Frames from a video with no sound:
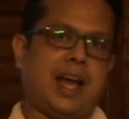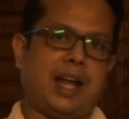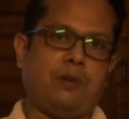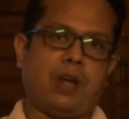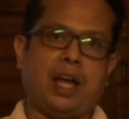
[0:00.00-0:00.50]

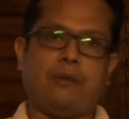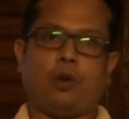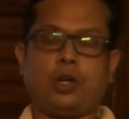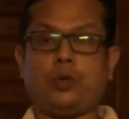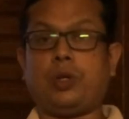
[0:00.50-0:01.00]
and I
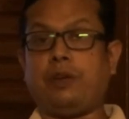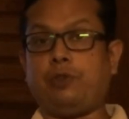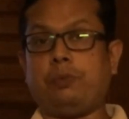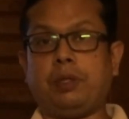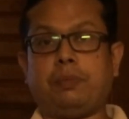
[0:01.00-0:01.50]
wanted to give
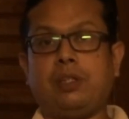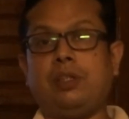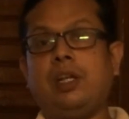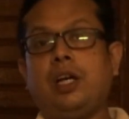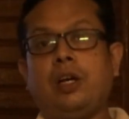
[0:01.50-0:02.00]
you
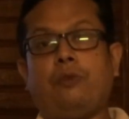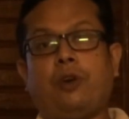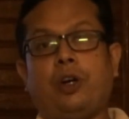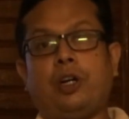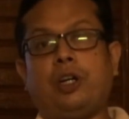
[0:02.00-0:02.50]
people
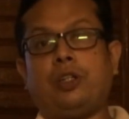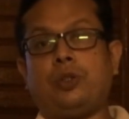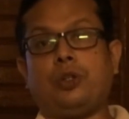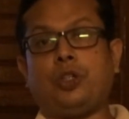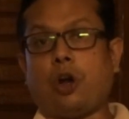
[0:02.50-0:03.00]
for
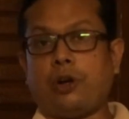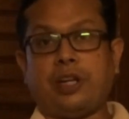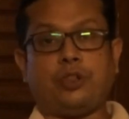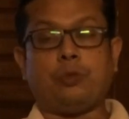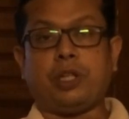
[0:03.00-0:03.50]
your
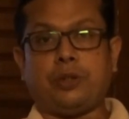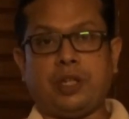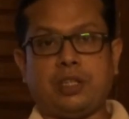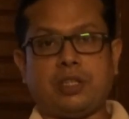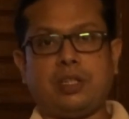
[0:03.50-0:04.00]
resume
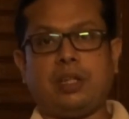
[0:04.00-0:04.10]
creation.